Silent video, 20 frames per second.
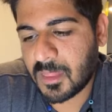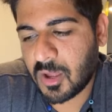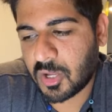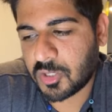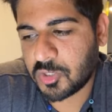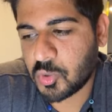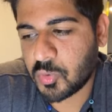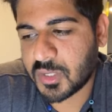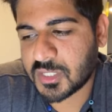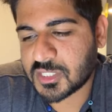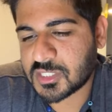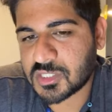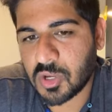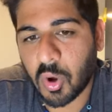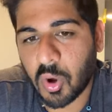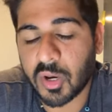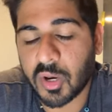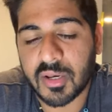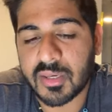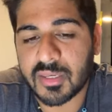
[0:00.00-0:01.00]
U.S.
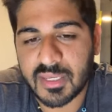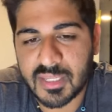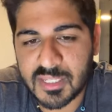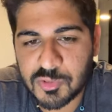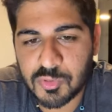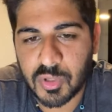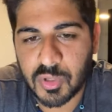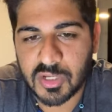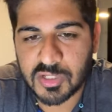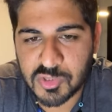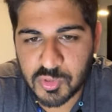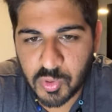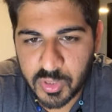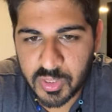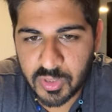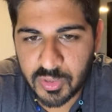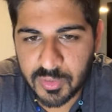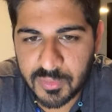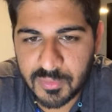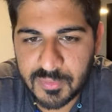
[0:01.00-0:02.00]
or on Israel
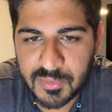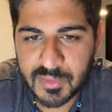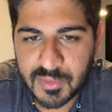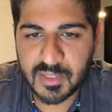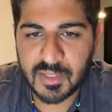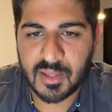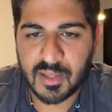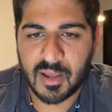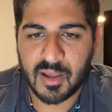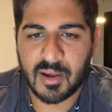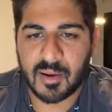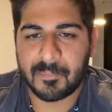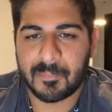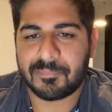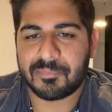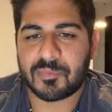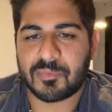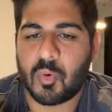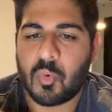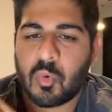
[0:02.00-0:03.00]
soil.
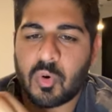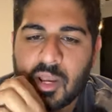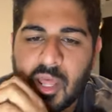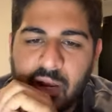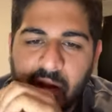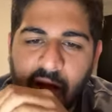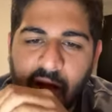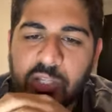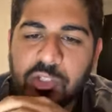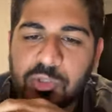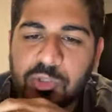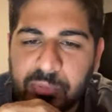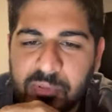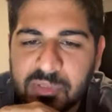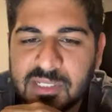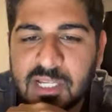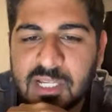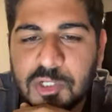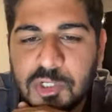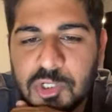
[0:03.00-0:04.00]
We're not
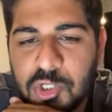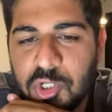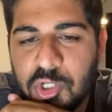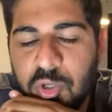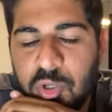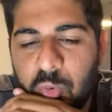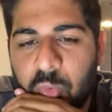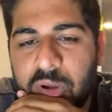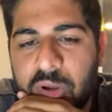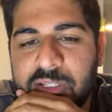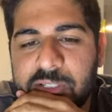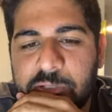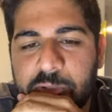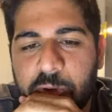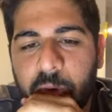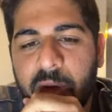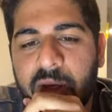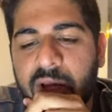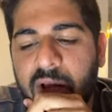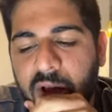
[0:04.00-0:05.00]
100% sure what is
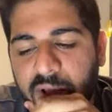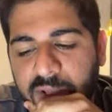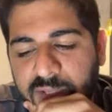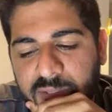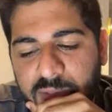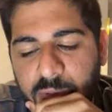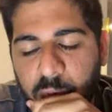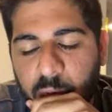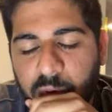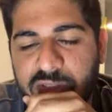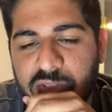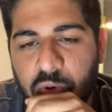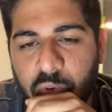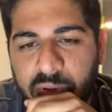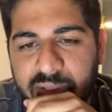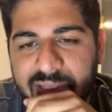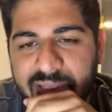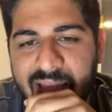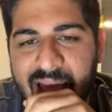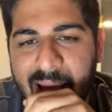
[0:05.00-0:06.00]
going on, what's
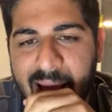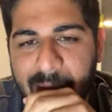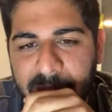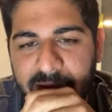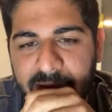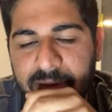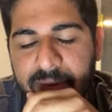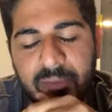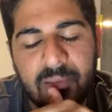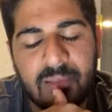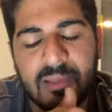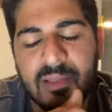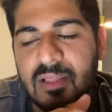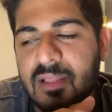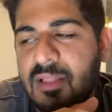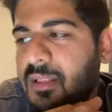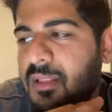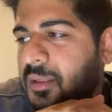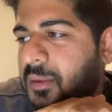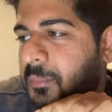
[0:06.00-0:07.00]
going to happen.
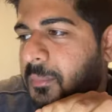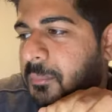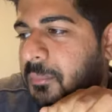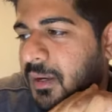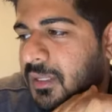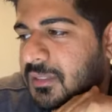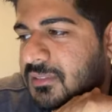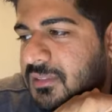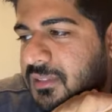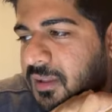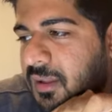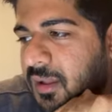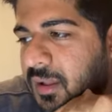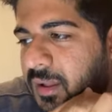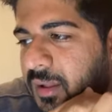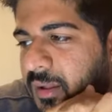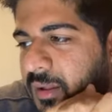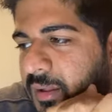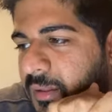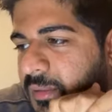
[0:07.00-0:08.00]
But
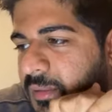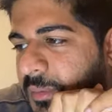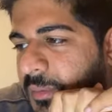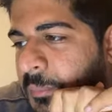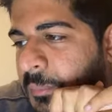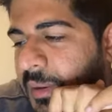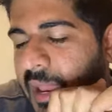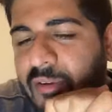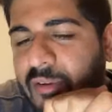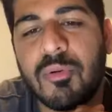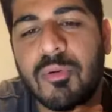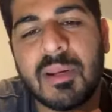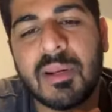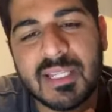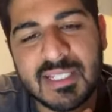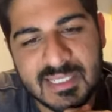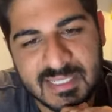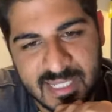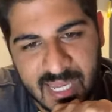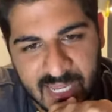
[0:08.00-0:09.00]

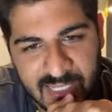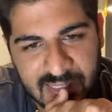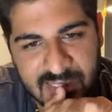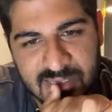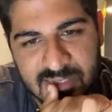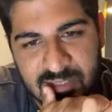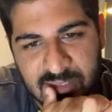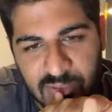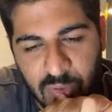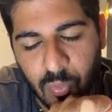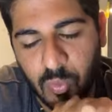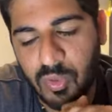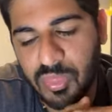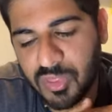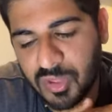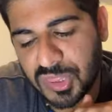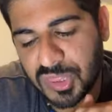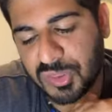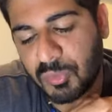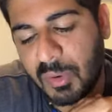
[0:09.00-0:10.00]
everybody's tense.
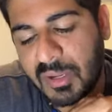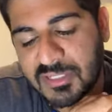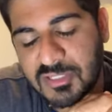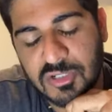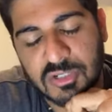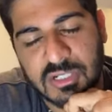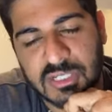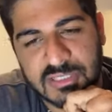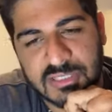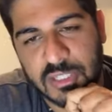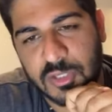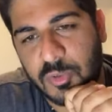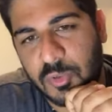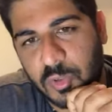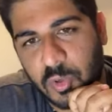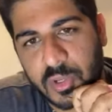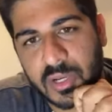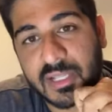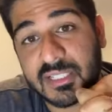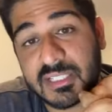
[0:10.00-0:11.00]
The threats are continuing
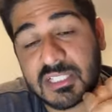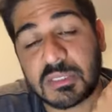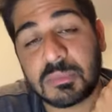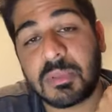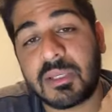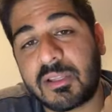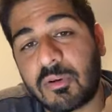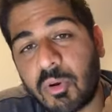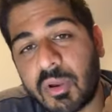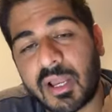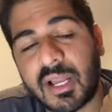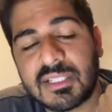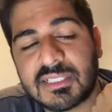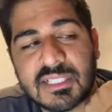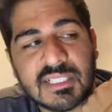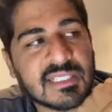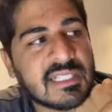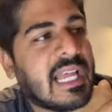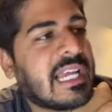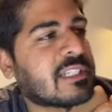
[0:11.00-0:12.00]
going on. This has been going on
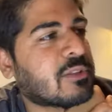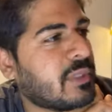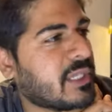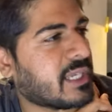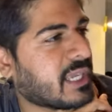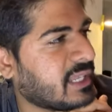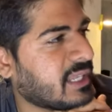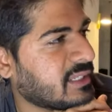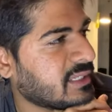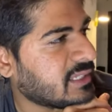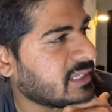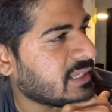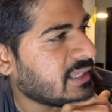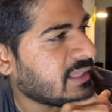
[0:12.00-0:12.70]
since last weekend.